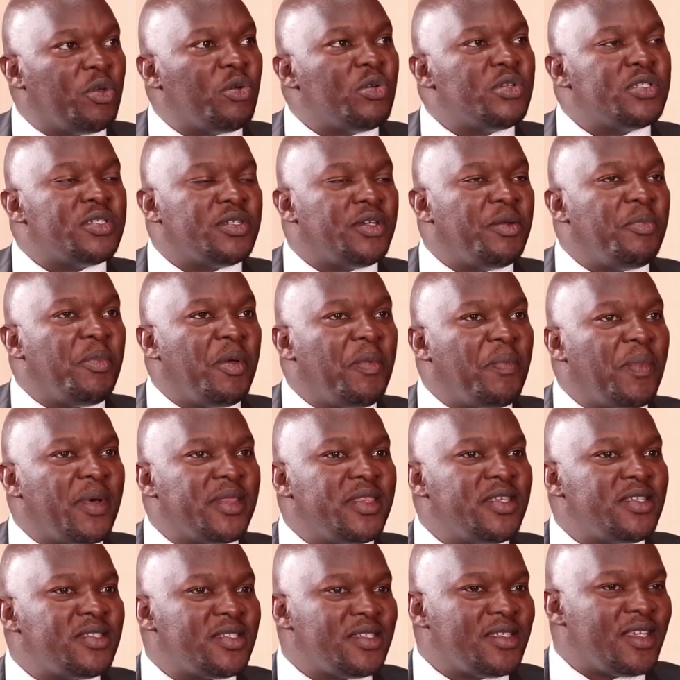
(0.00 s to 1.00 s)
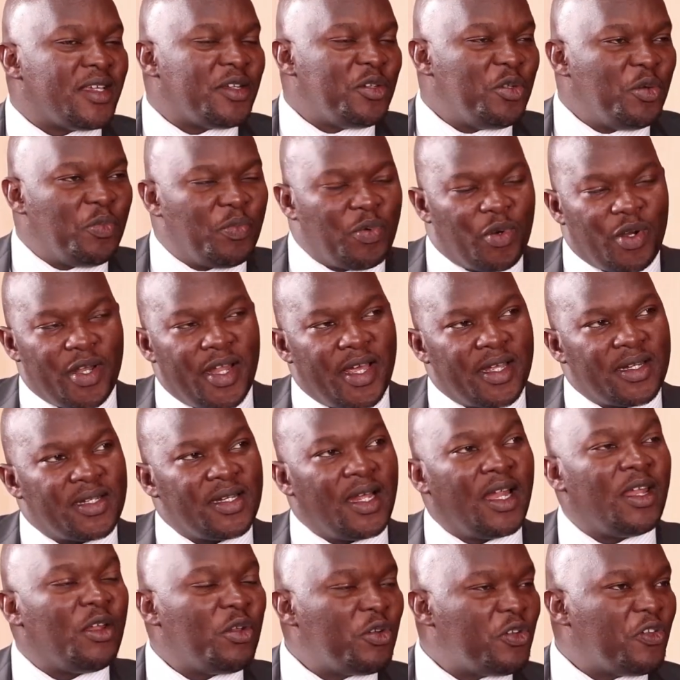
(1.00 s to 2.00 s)
because remember this is a new
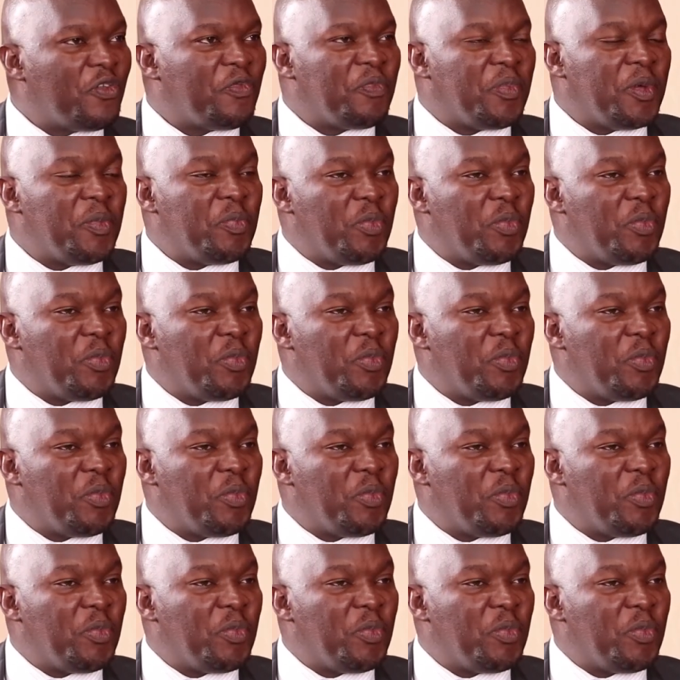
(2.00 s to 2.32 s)
product. A lot of